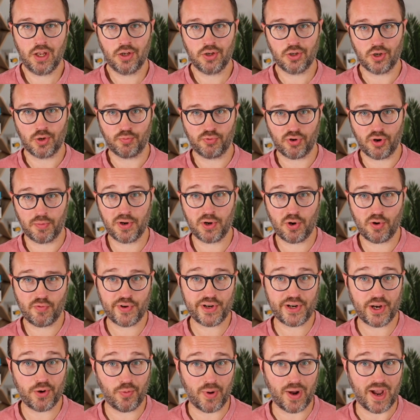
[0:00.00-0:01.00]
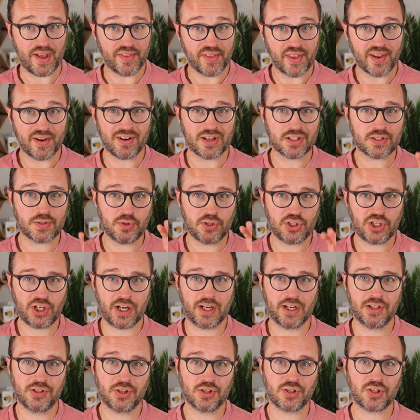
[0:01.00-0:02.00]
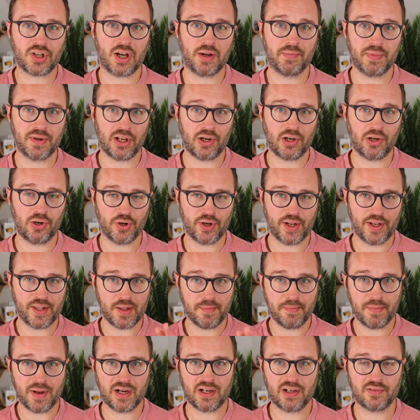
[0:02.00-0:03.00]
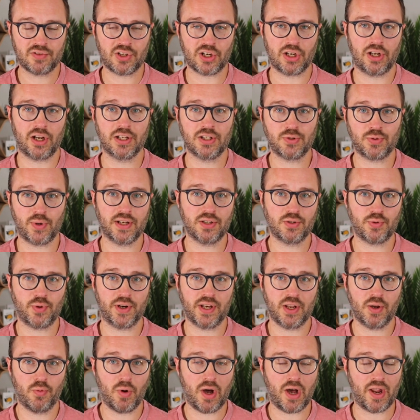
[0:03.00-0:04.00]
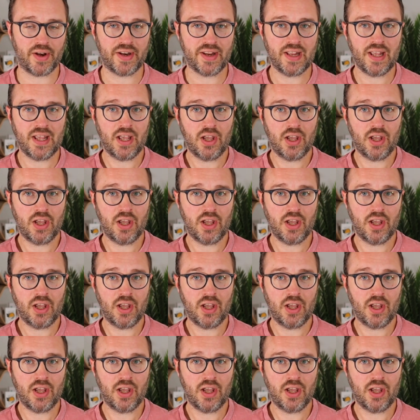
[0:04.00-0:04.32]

you're probably already aware that there are some changes coming along in the middle of July 2021,